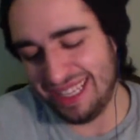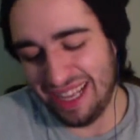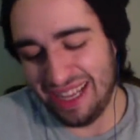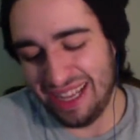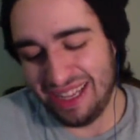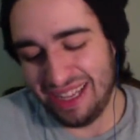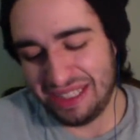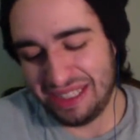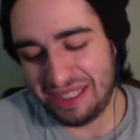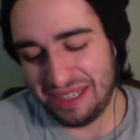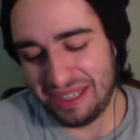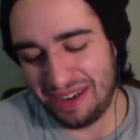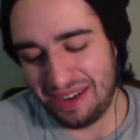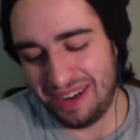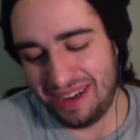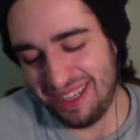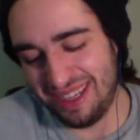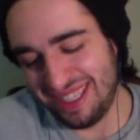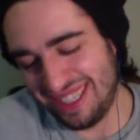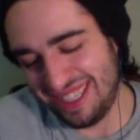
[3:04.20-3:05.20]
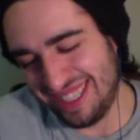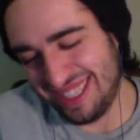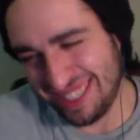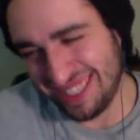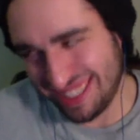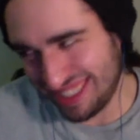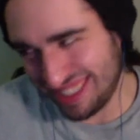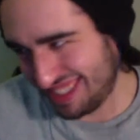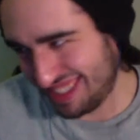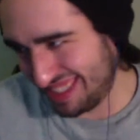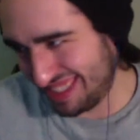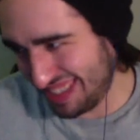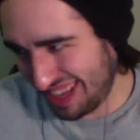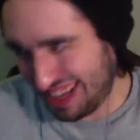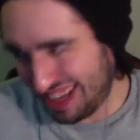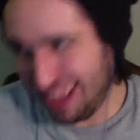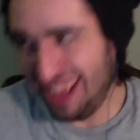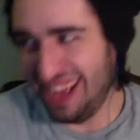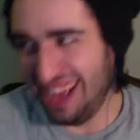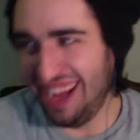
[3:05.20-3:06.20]
So
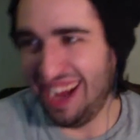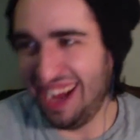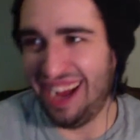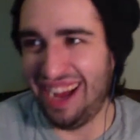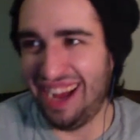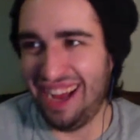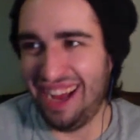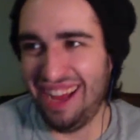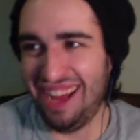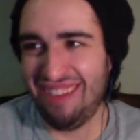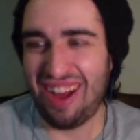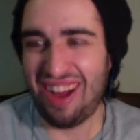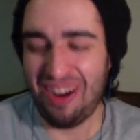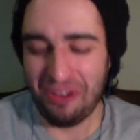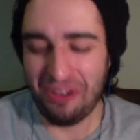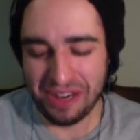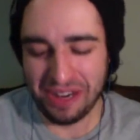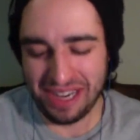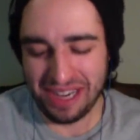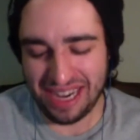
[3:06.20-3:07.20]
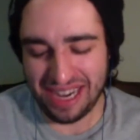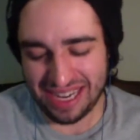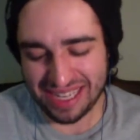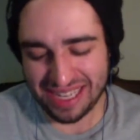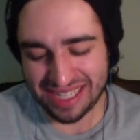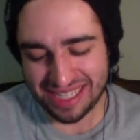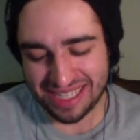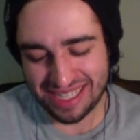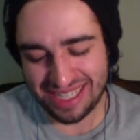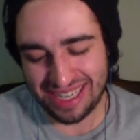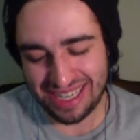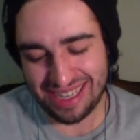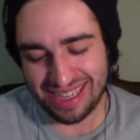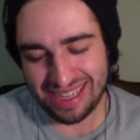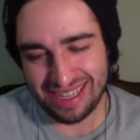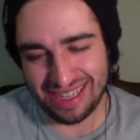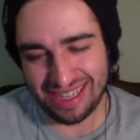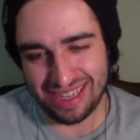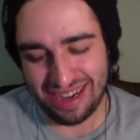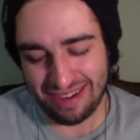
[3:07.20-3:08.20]
I wanted to ask
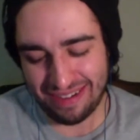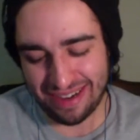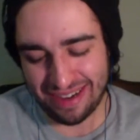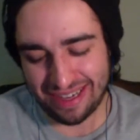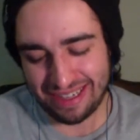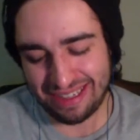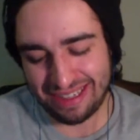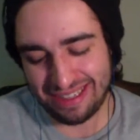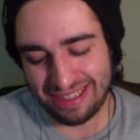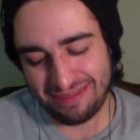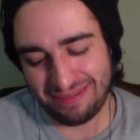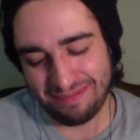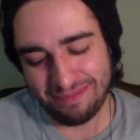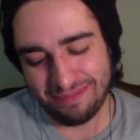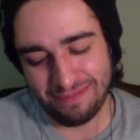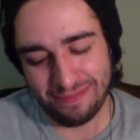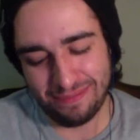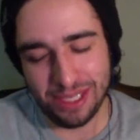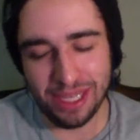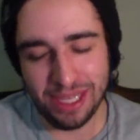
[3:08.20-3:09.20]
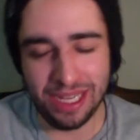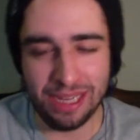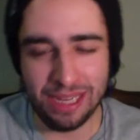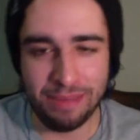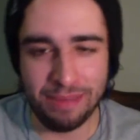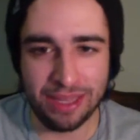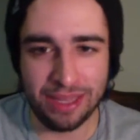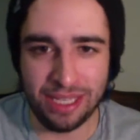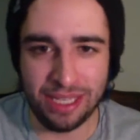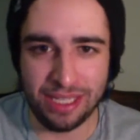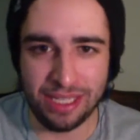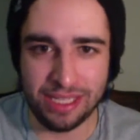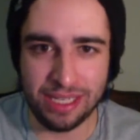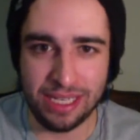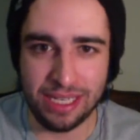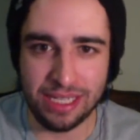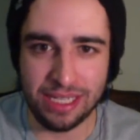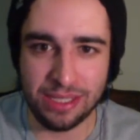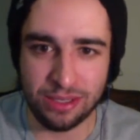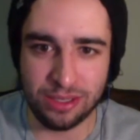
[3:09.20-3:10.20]
Eric, what do you think about these
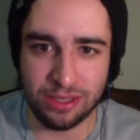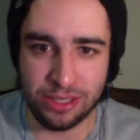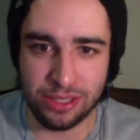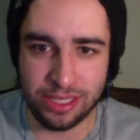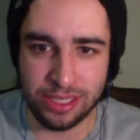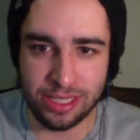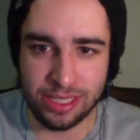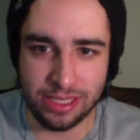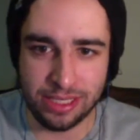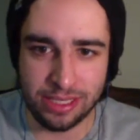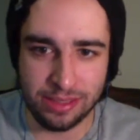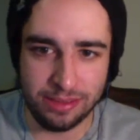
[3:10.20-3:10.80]
song choices?